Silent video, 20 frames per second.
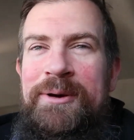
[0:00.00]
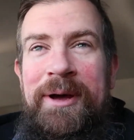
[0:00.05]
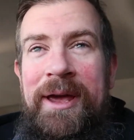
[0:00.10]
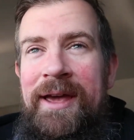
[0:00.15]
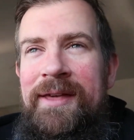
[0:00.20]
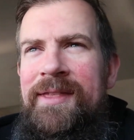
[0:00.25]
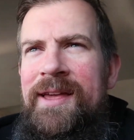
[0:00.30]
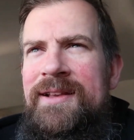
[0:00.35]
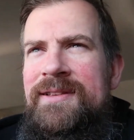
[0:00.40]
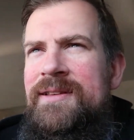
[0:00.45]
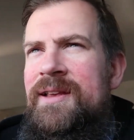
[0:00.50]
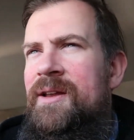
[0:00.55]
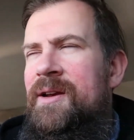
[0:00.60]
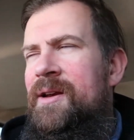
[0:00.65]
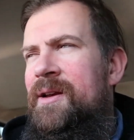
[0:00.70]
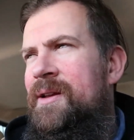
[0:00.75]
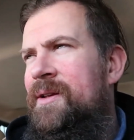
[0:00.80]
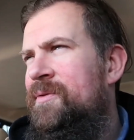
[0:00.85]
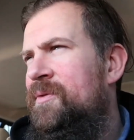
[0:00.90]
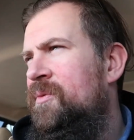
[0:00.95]
okay, that
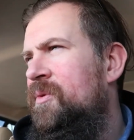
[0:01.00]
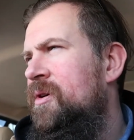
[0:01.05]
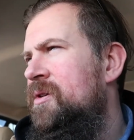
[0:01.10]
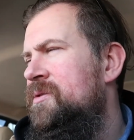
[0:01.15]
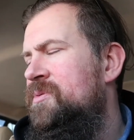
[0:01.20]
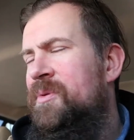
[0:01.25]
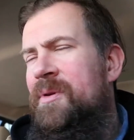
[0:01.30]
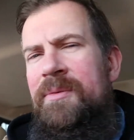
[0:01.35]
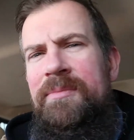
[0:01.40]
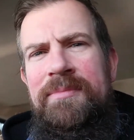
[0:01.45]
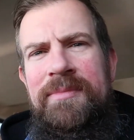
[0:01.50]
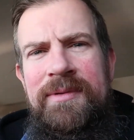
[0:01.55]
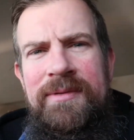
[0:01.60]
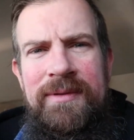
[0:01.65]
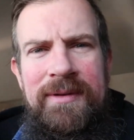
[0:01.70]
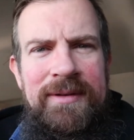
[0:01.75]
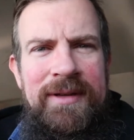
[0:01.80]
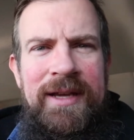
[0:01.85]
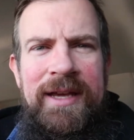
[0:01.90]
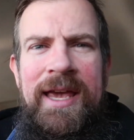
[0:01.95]
sounded even worse when
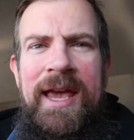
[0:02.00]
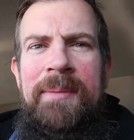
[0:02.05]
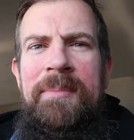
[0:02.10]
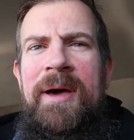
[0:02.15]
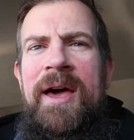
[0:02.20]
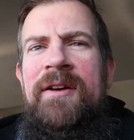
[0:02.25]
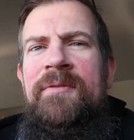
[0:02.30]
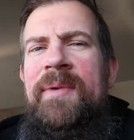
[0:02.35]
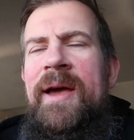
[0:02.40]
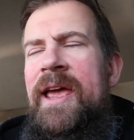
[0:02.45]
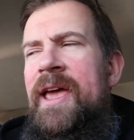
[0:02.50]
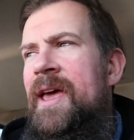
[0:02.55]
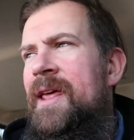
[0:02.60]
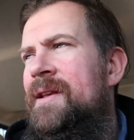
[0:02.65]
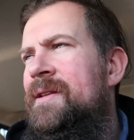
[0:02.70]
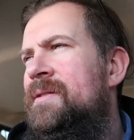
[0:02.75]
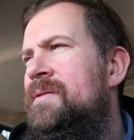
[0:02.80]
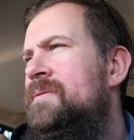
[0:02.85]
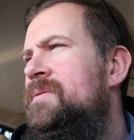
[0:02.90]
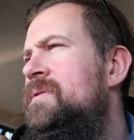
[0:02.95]
it came out of my
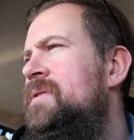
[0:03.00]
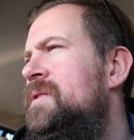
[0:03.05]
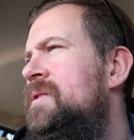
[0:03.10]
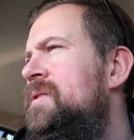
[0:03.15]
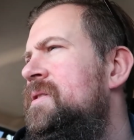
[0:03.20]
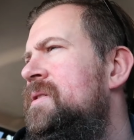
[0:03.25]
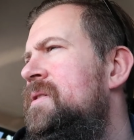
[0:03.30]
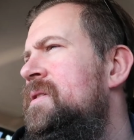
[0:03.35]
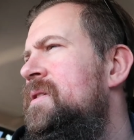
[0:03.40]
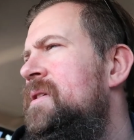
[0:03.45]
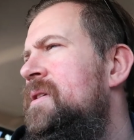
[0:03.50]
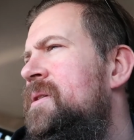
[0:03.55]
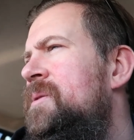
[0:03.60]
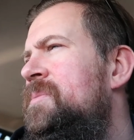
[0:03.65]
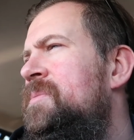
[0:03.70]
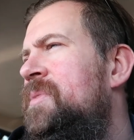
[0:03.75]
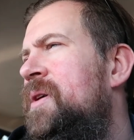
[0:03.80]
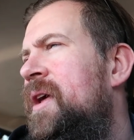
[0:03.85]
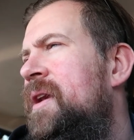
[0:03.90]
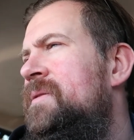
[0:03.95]
head,
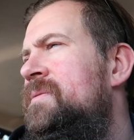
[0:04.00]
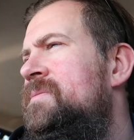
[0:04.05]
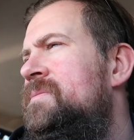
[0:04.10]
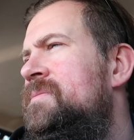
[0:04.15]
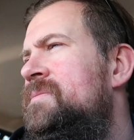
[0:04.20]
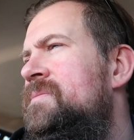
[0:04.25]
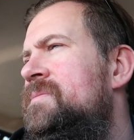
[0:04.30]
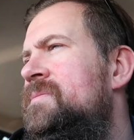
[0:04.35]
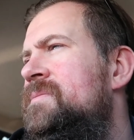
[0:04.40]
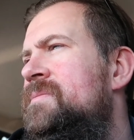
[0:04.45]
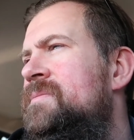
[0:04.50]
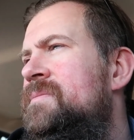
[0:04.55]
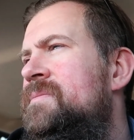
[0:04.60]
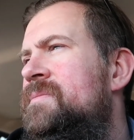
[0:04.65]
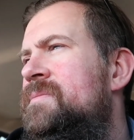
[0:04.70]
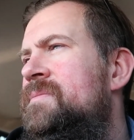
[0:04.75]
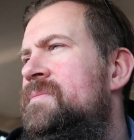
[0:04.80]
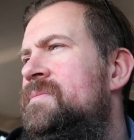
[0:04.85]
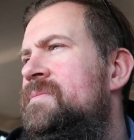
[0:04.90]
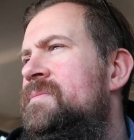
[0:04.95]
but.
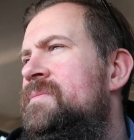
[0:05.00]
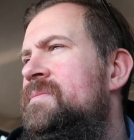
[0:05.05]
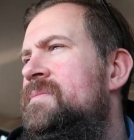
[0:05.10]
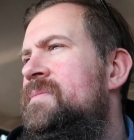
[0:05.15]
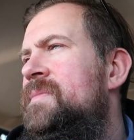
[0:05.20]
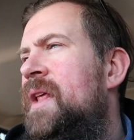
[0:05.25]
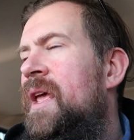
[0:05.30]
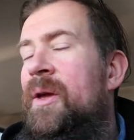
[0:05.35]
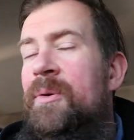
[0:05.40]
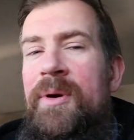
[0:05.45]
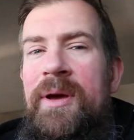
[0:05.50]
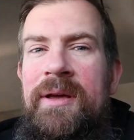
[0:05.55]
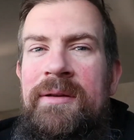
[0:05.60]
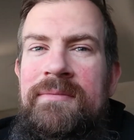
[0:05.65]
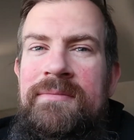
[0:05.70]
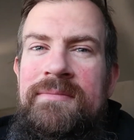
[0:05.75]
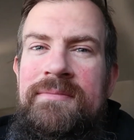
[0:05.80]
Anyway,